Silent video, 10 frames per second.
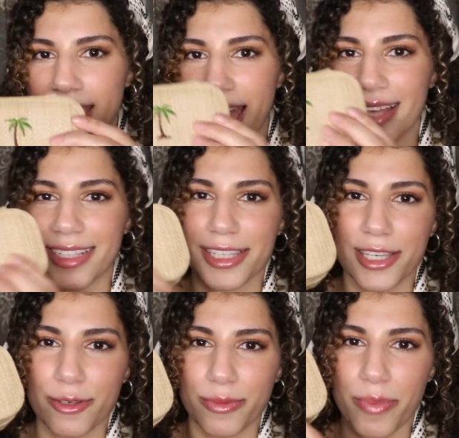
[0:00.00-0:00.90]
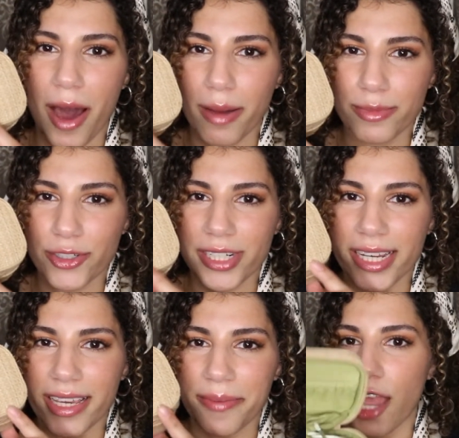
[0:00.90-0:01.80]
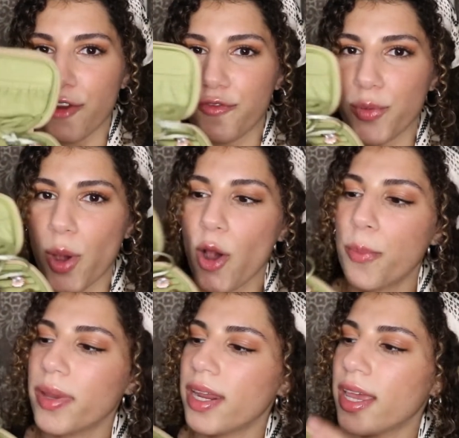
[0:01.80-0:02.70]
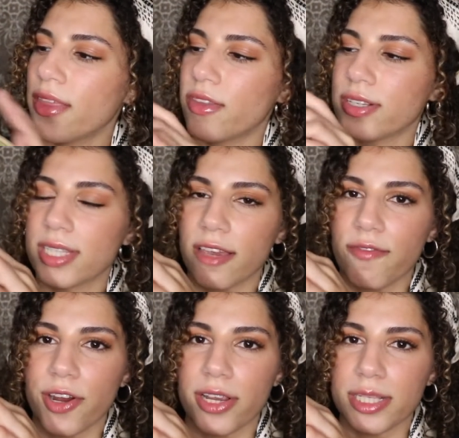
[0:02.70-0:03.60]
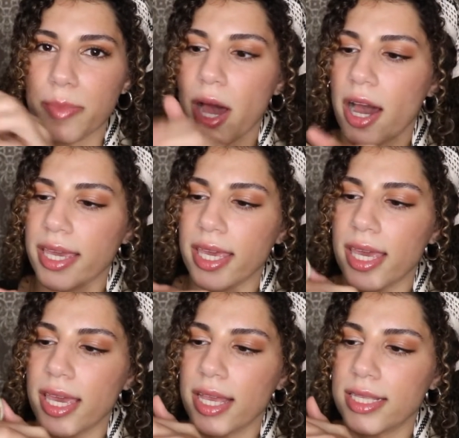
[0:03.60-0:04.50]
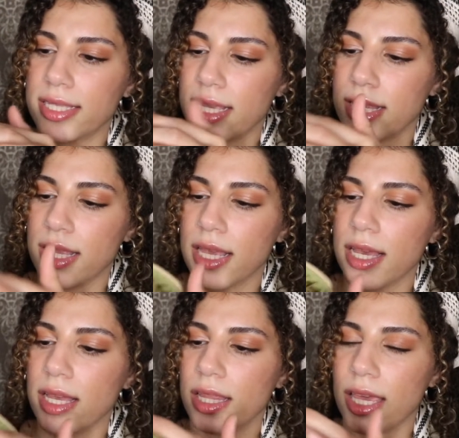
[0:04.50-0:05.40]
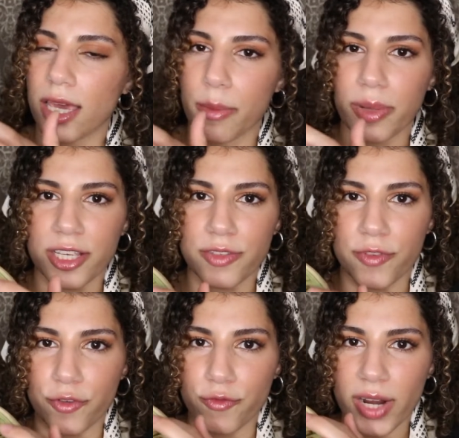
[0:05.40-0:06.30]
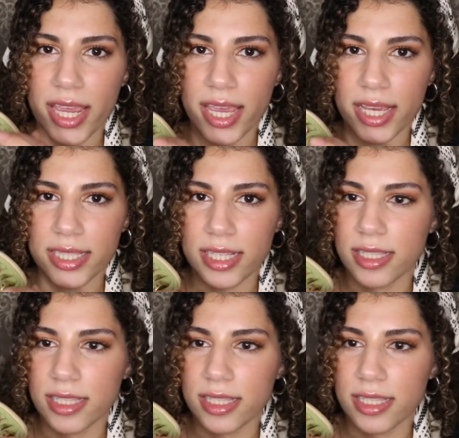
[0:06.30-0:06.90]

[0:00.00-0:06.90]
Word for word: It has this cute palm tree, and if you open it, there's like various pockets and like a place for rings and